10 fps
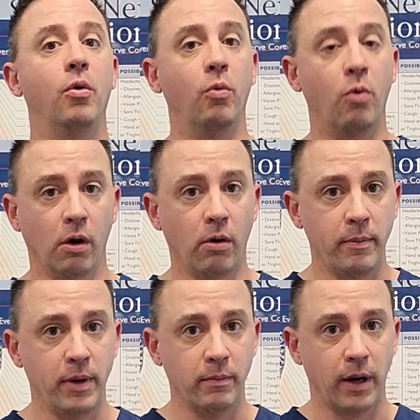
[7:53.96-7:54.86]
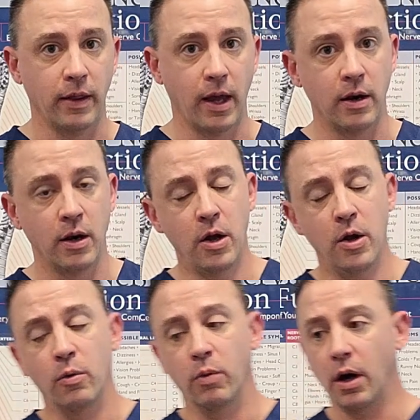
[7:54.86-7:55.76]
What do I mean by that?
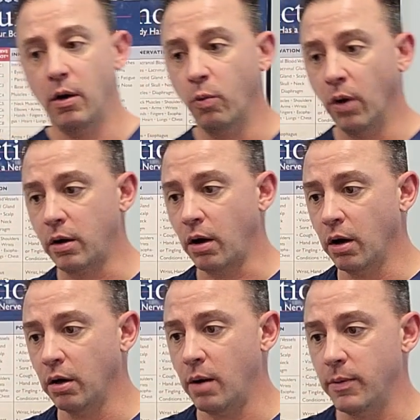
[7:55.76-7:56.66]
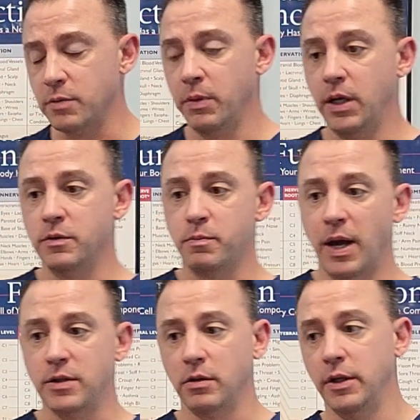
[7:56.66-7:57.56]
Well, work ergonomics means
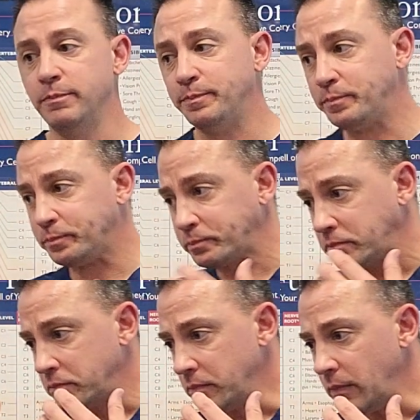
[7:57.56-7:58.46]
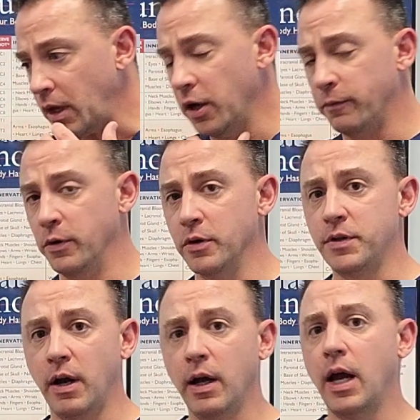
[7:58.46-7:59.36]
basically if you're
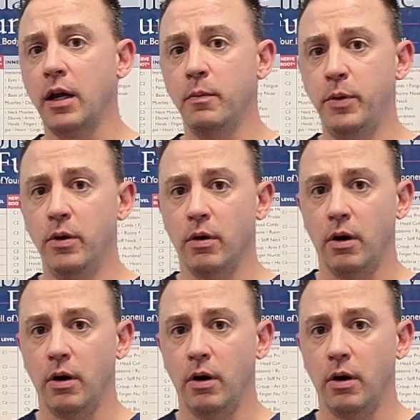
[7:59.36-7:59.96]
staring at a computer